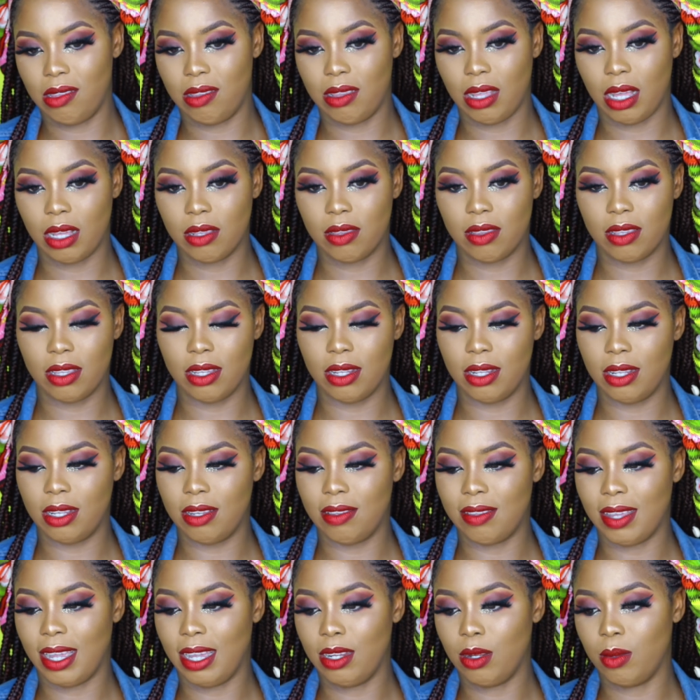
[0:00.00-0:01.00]
is asking
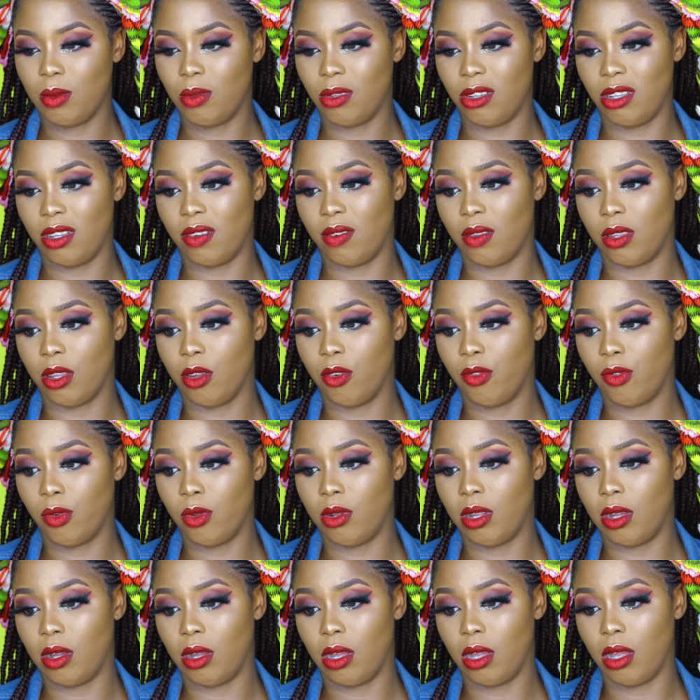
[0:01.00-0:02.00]
this. I know
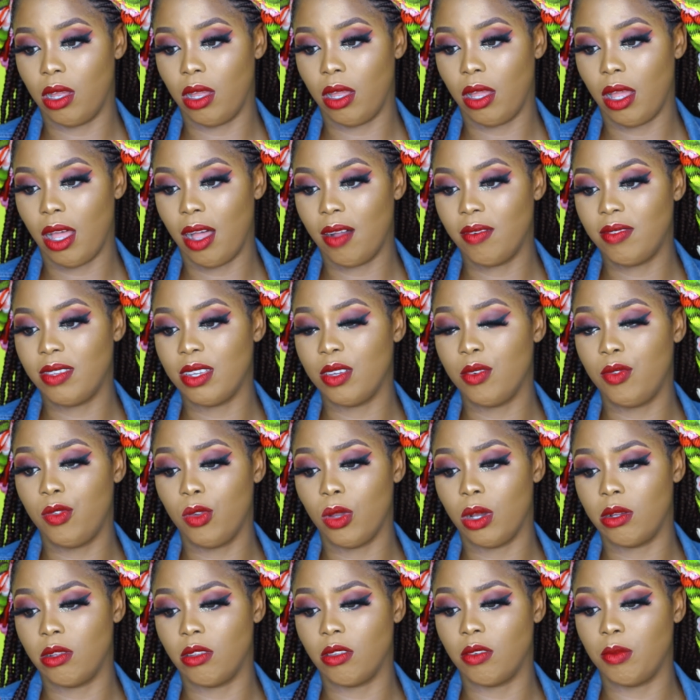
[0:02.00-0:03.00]
after a
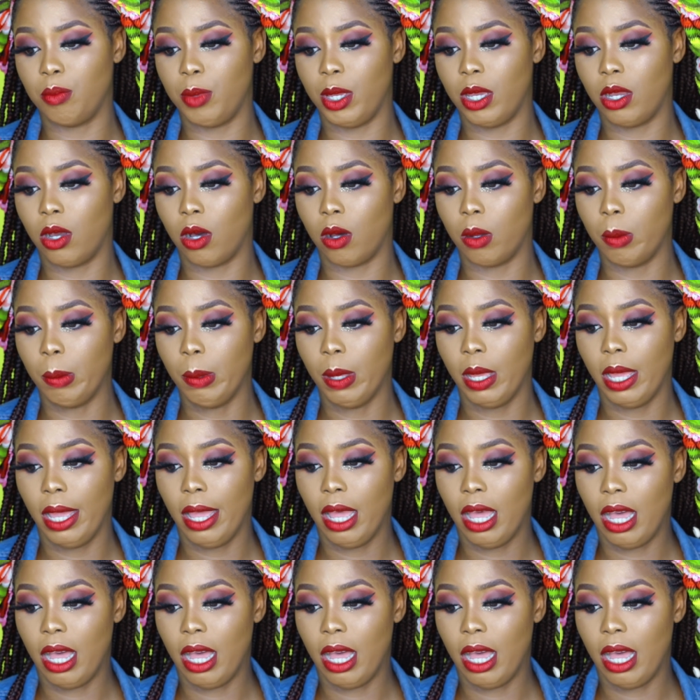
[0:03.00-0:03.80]
few hours of makeup,